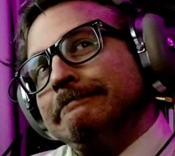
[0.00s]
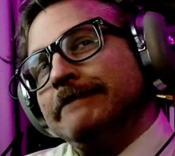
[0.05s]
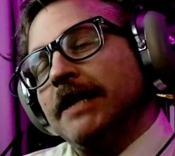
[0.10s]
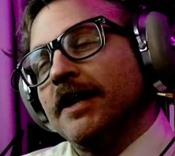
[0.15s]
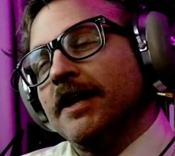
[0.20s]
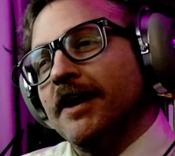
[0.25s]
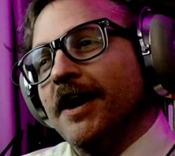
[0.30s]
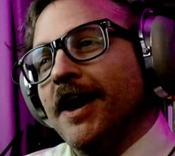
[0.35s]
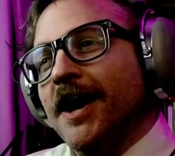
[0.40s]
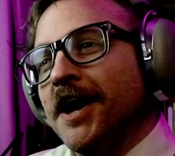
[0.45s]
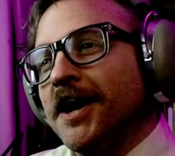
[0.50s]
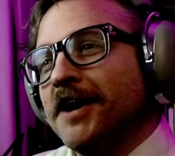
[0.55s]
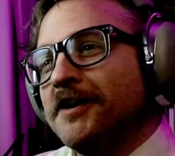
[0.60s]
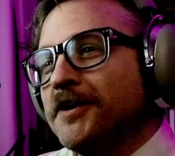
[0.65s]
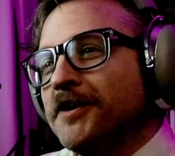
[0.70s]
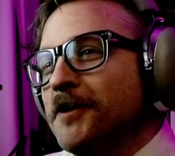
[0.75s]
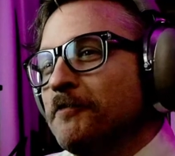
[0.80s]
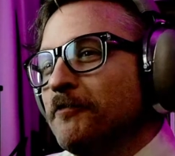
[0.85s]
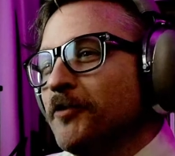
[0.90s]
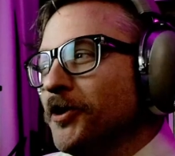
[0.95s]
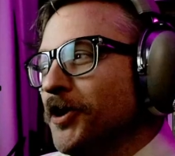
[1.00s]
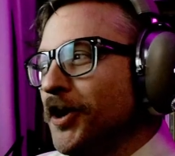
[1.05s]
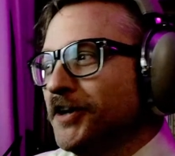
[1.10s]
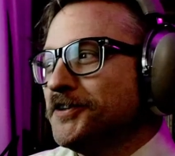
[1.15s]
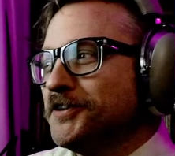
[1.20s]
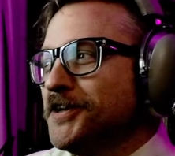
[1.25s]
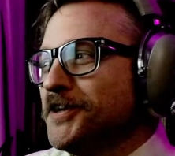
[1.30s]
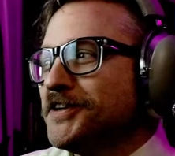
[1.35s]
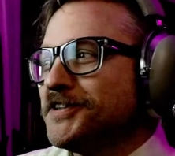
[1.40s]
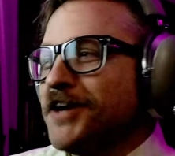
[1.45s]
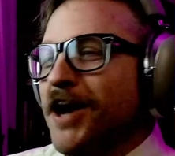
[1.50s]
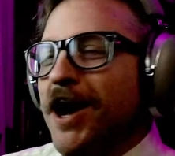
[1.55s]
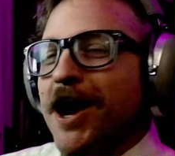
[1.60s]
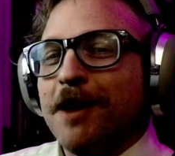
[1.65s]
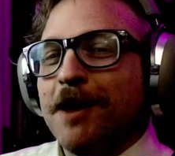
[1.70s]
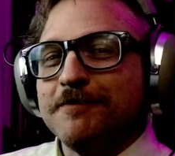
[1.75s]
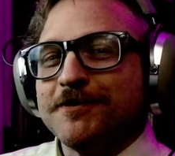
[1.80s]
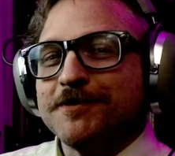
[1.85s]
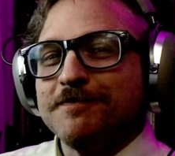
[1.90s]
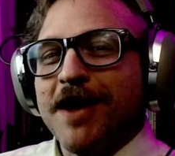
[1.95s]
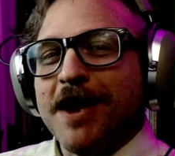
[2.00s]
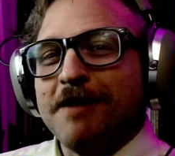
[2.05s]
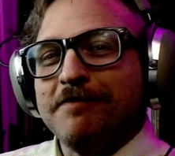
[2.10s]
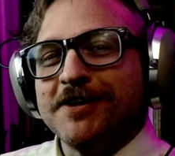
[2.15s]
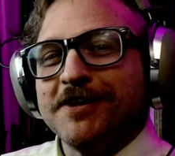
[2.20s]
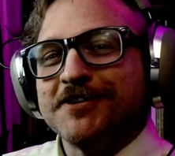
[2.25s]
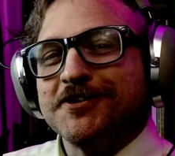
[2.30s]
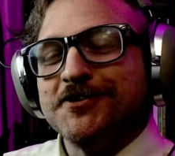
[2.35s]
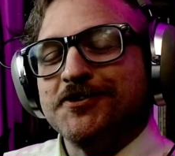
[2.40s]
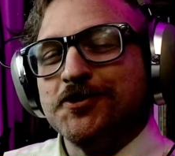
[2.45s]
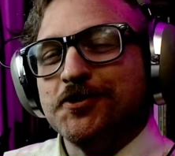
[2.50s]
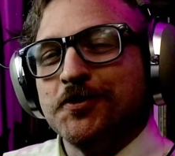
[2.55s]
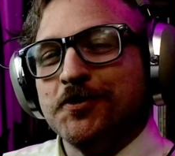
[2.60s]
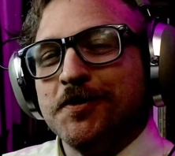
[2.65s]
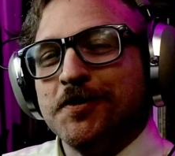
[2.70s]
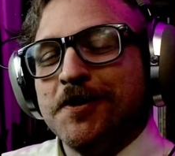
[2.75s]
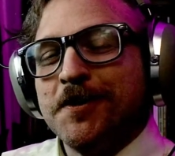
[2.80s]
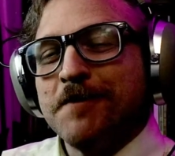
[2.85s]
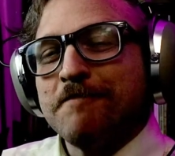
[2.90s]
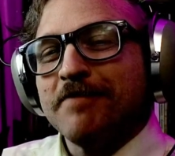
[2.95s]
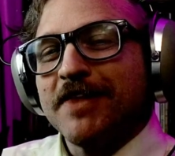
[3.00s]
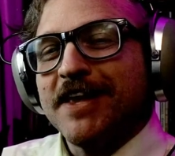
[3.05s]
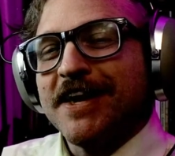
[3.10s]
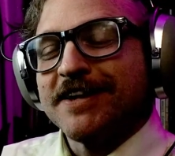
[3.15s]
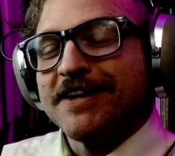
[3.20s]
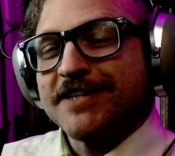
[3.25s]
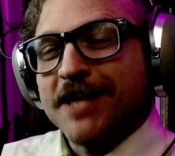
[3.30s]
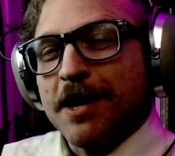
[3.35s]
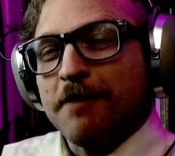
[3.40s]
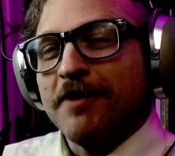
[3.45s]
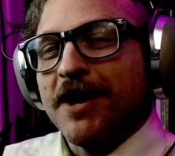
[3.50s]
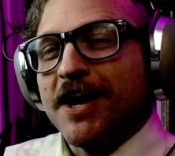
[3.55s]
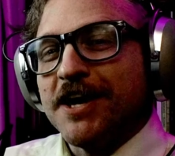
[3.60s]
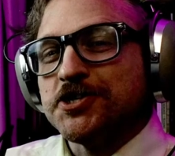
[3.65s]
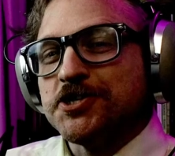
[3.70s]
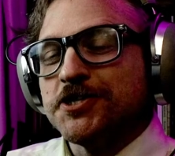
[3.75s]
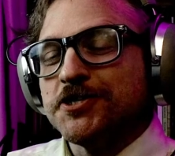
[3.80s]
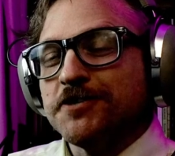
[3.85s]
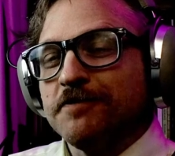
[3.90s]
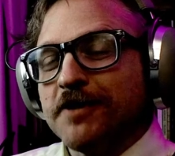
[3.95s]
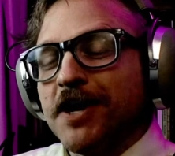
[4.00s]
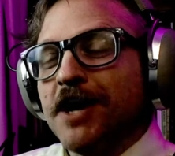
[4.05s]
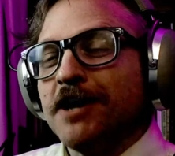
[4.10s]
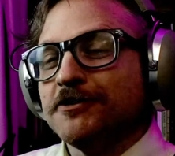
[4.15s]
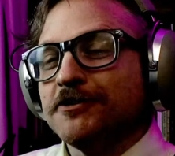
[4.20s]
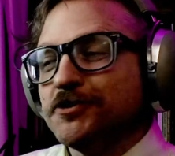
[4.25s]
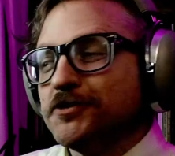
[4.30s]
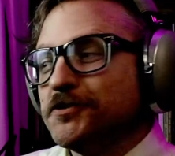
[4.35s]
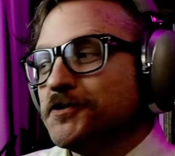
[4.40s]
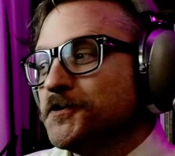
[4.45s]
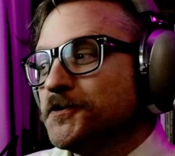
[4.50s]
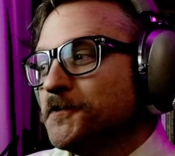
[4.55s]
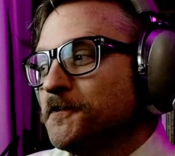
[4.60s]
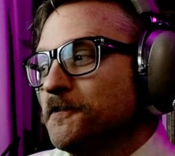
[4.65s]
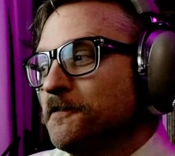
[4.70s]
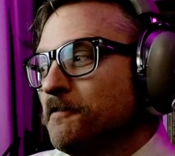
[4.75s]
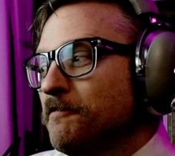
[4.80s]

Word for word: I, I am reluctant at times maybe to do examinations of conscience